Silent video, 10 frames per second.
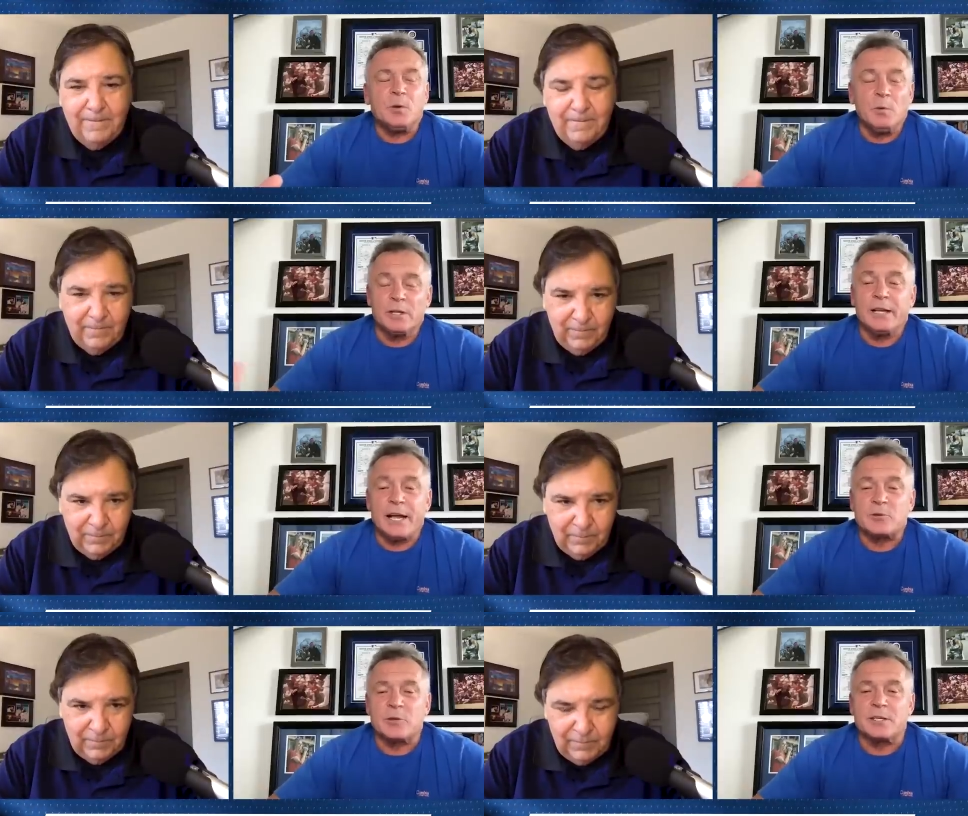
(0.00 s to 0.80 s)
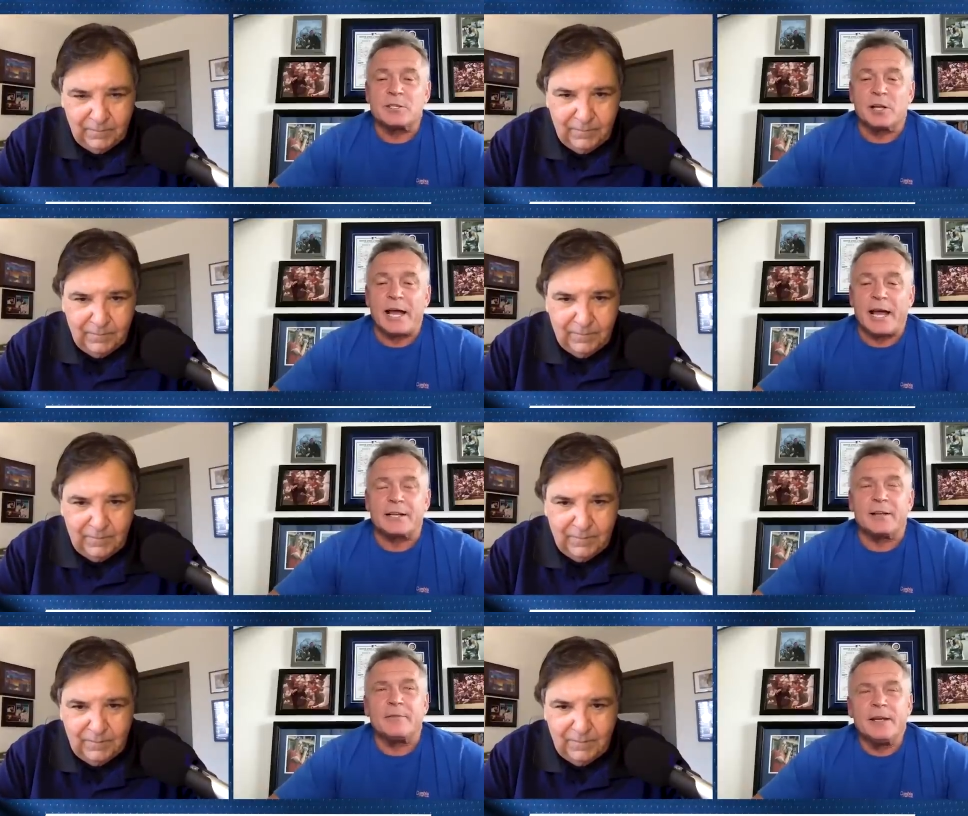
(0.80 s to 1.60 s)
Speaker 1: well, it naturally it's still
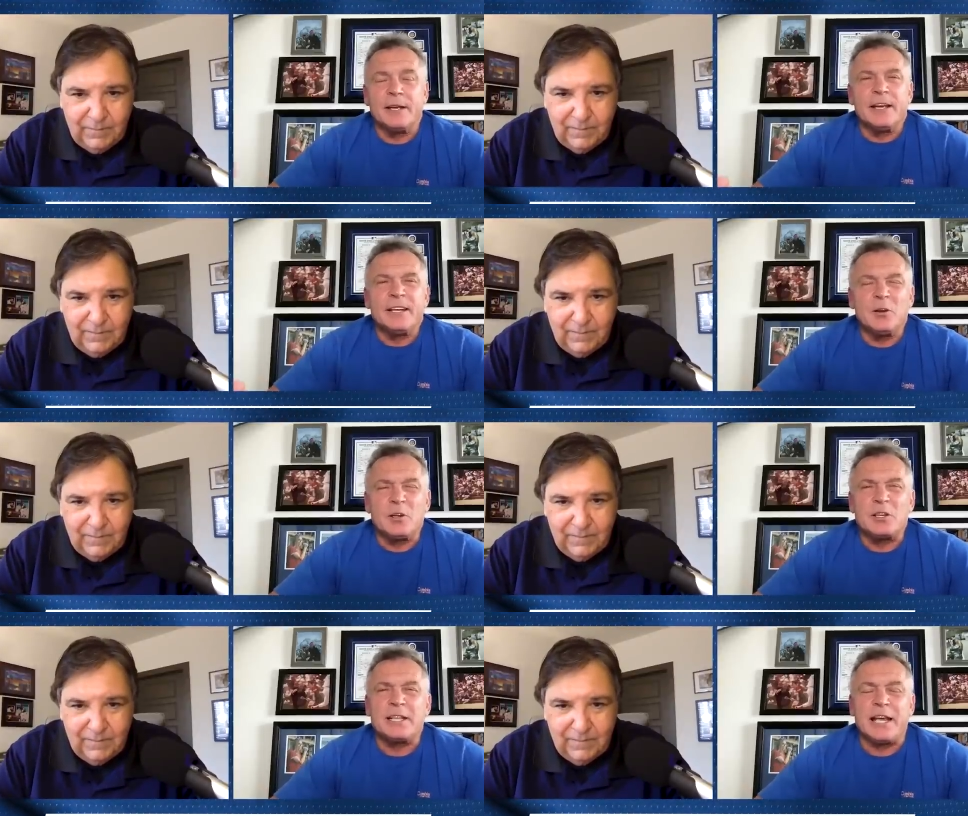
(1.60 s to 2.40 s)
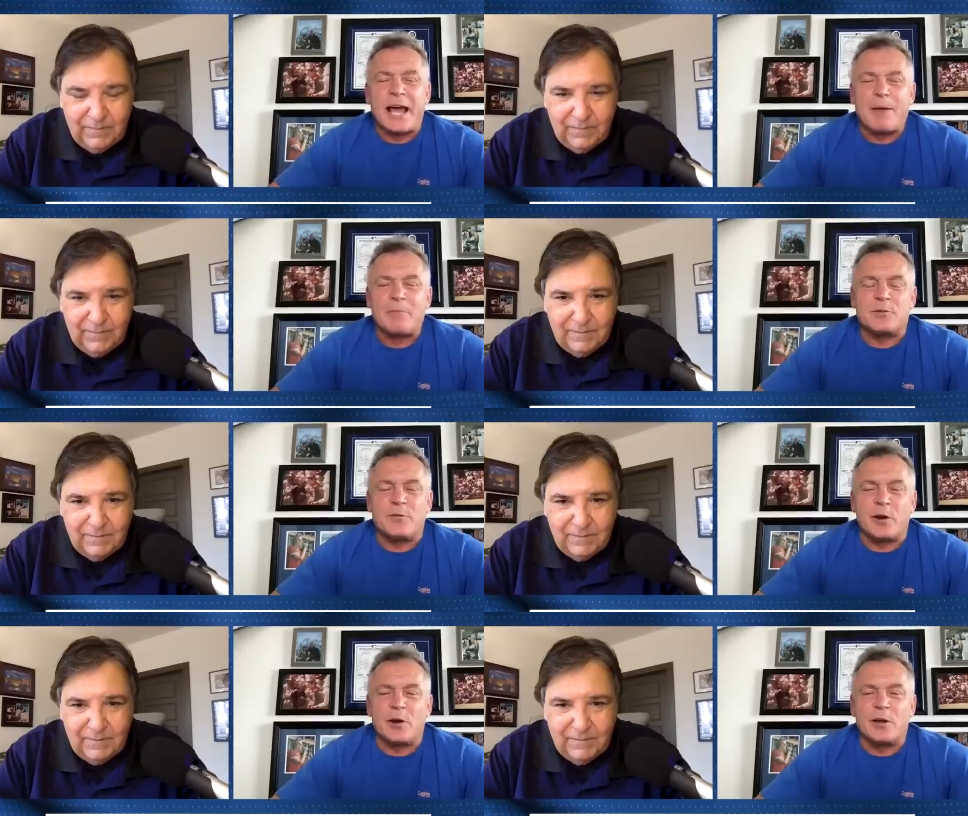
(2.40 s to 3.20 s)
active. You know, just the
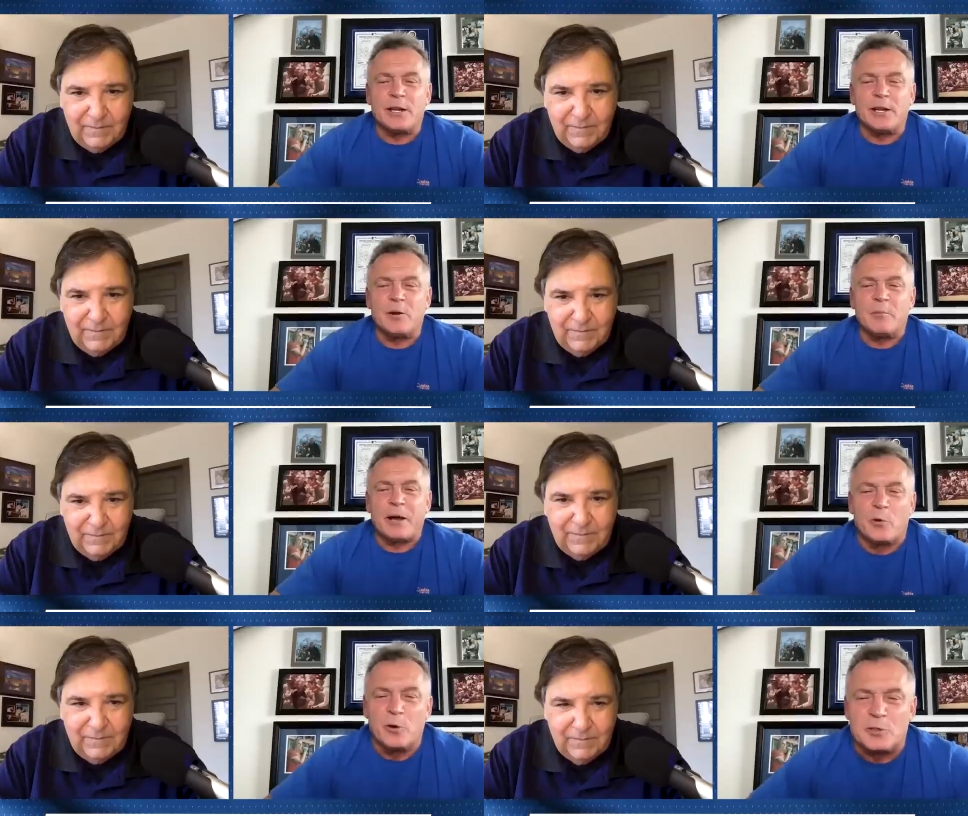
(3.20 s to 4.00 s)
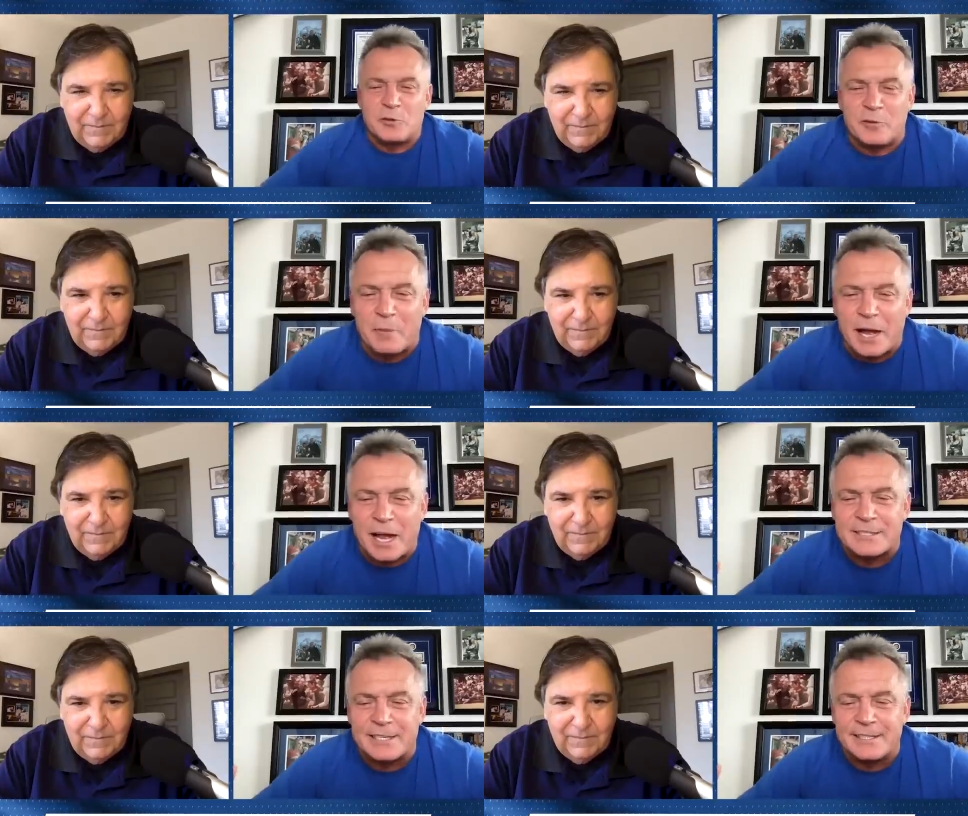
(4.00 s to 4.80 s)
atmosphere. You know, my roots are from
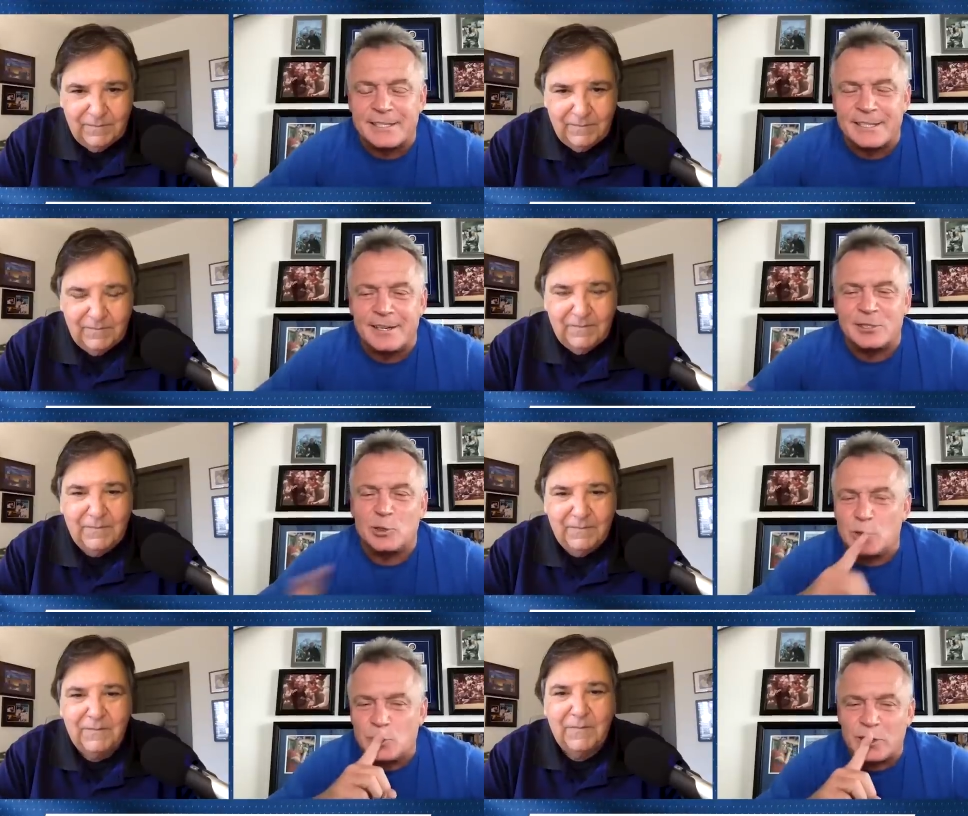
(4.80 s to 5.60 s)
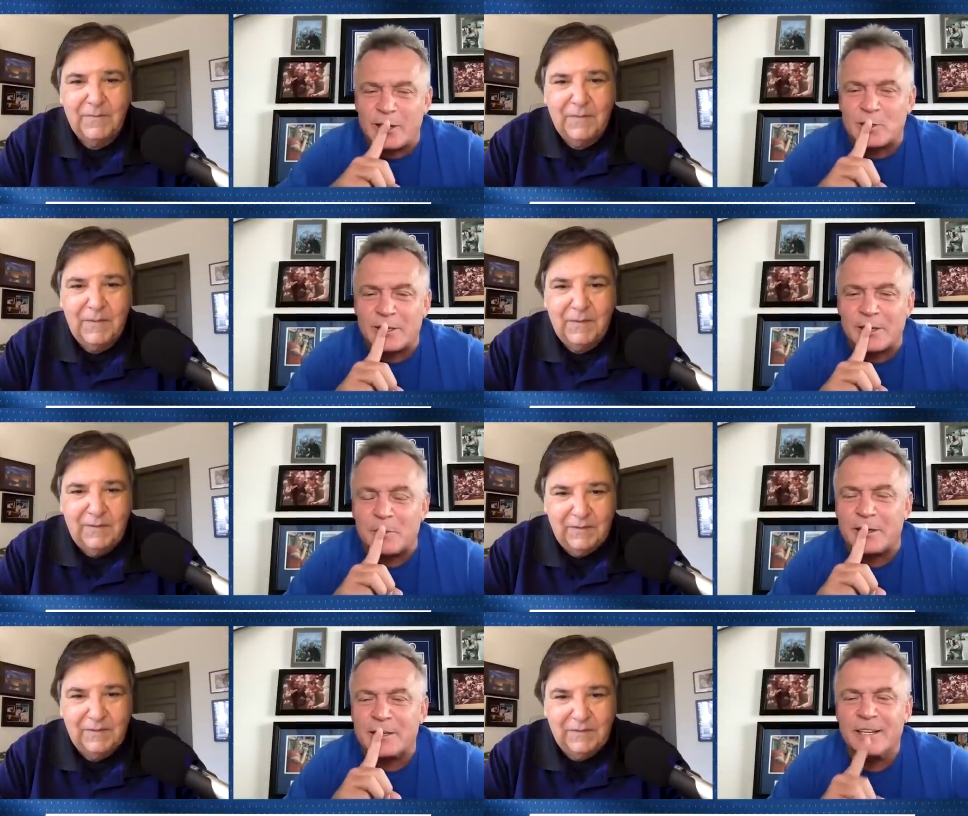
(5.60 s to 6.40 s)
Boston. You know, shh, i don't tell
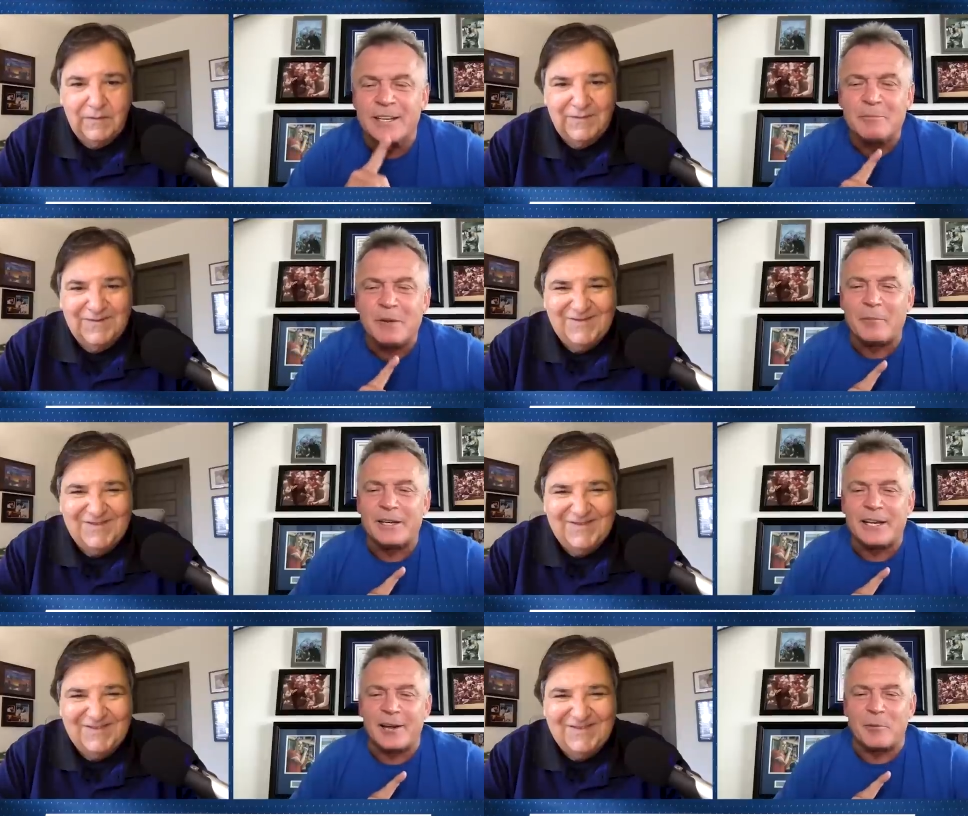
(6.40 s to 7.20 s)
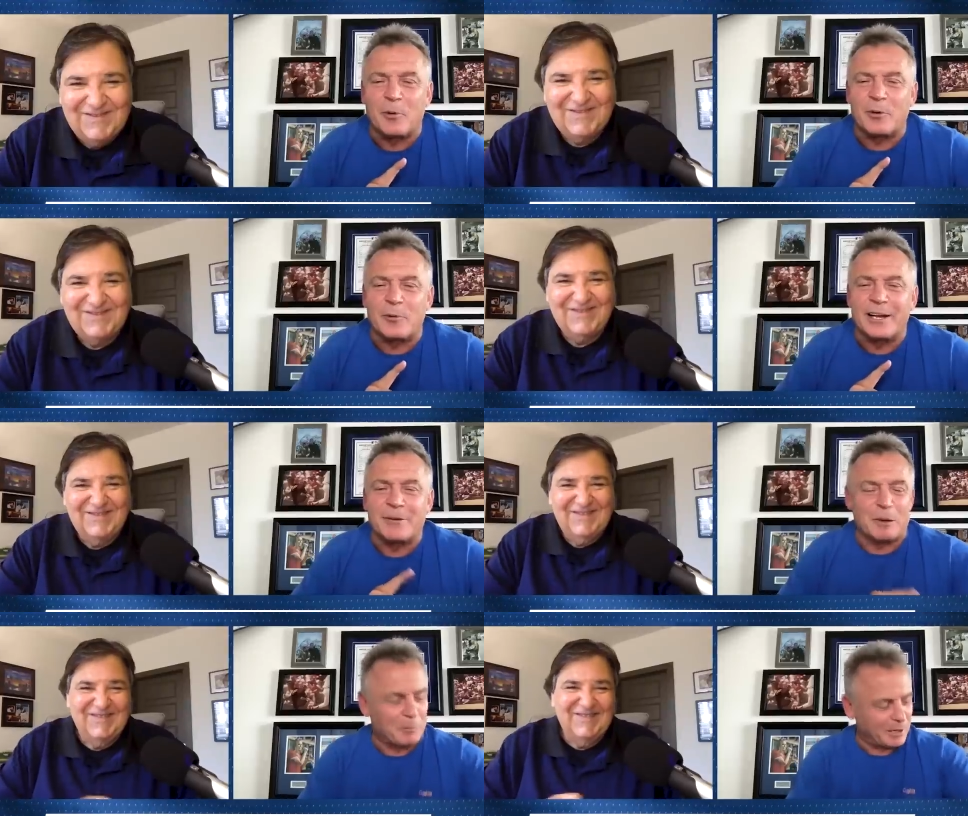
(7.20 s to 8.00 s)
anybody. mom and dad are born and
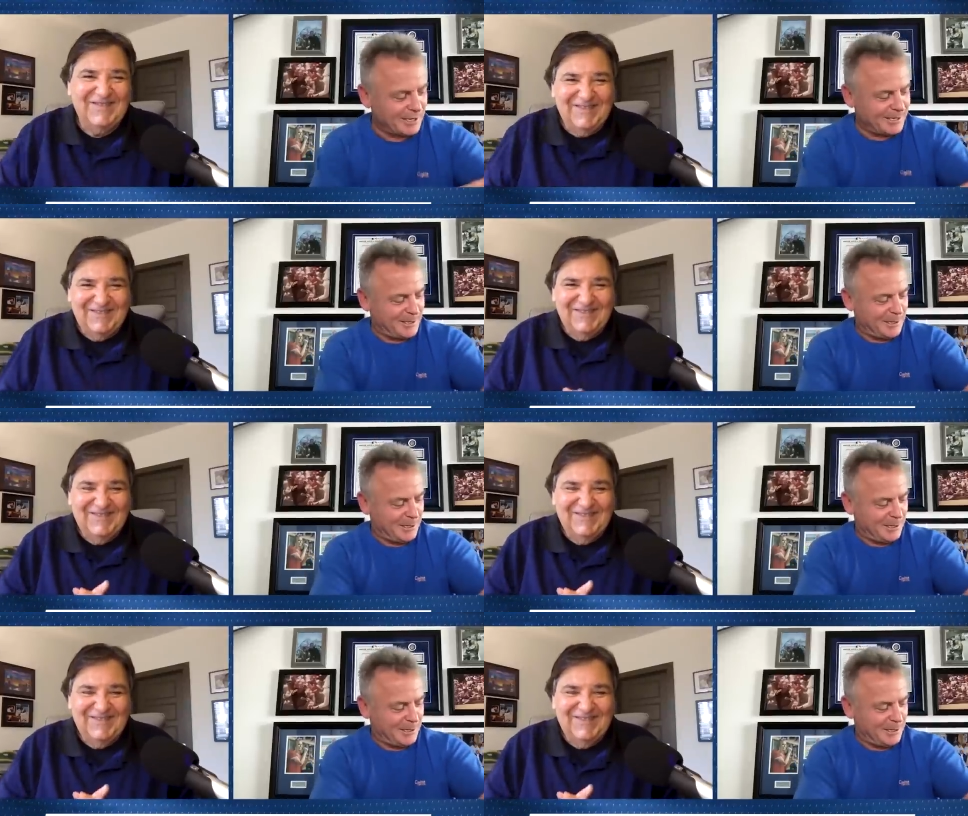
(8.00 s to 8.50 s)
raised in my blood.